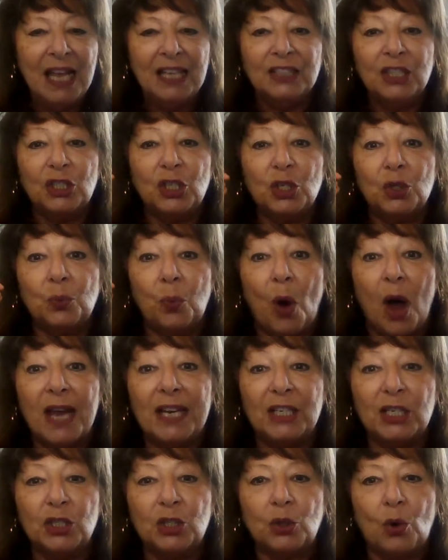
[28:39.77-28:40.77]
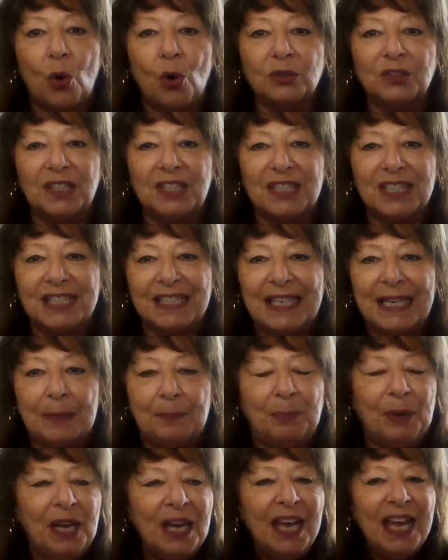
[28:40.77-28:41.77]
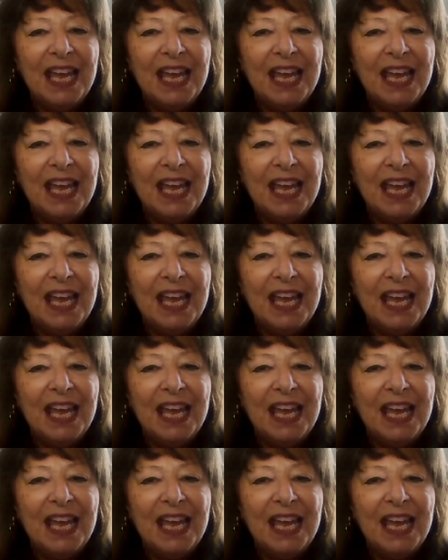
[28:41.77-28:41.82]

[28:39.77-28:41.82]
this is why it is called the sleep.